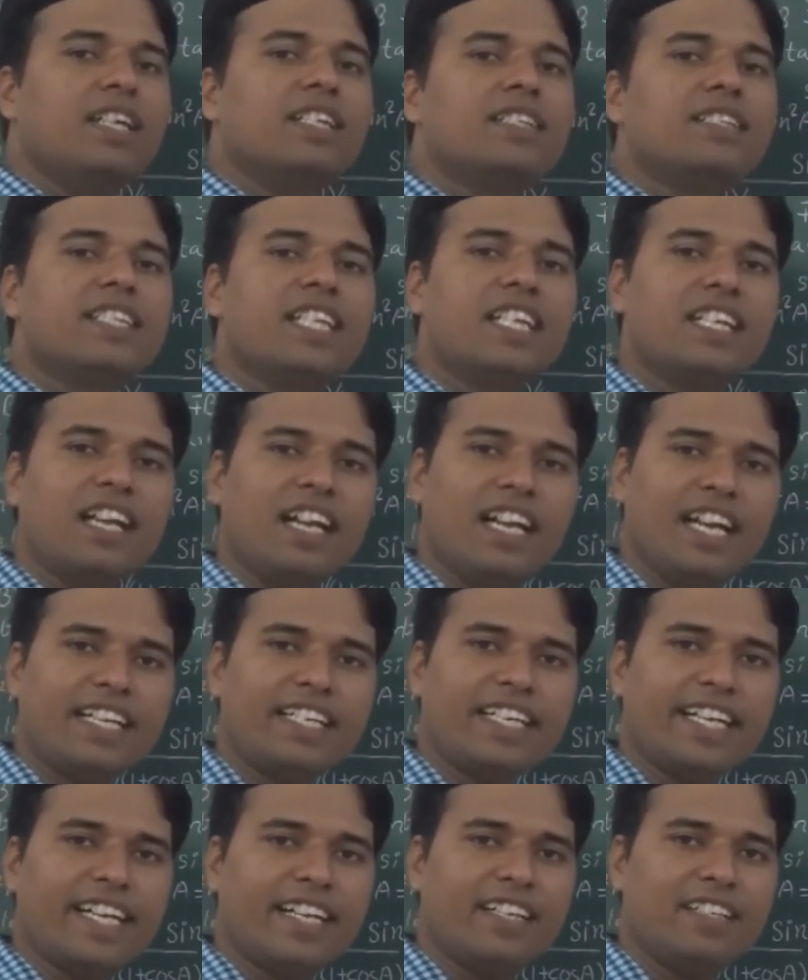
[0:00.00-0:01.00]
the
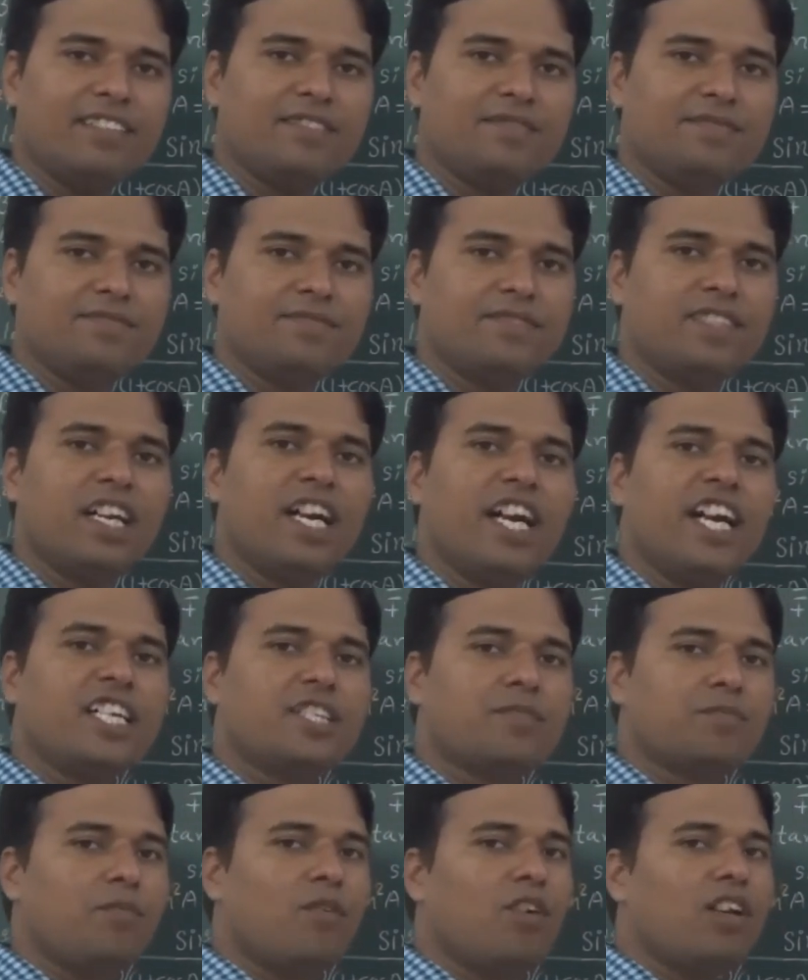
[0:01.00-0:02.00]
related
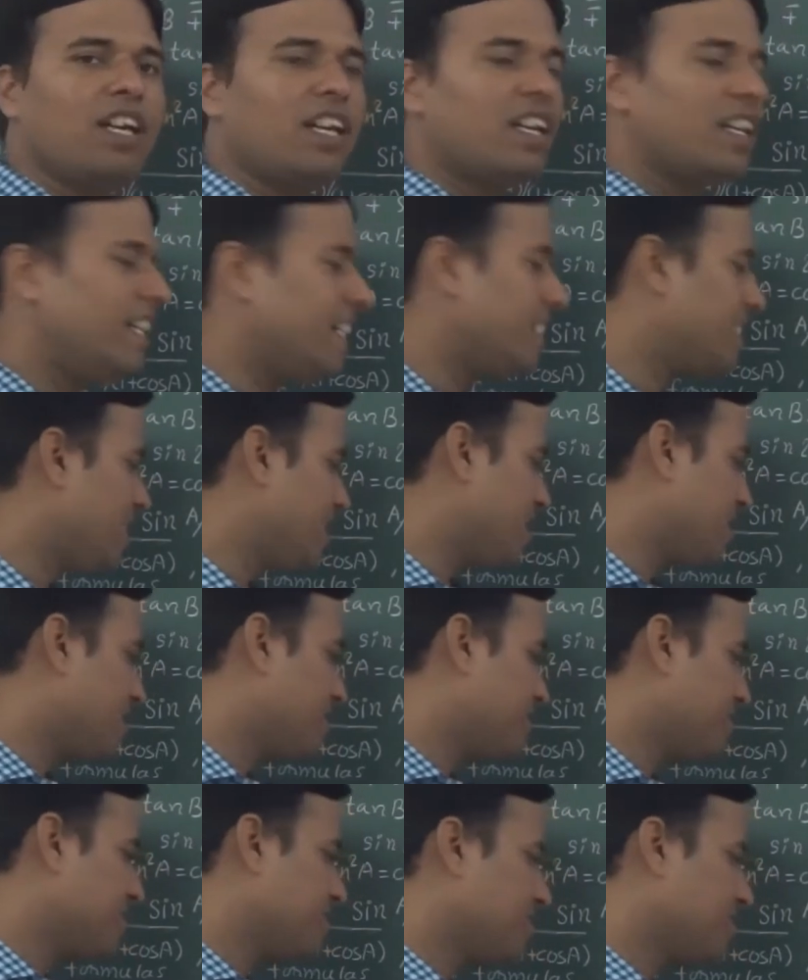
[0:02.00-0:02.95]
smaller letter.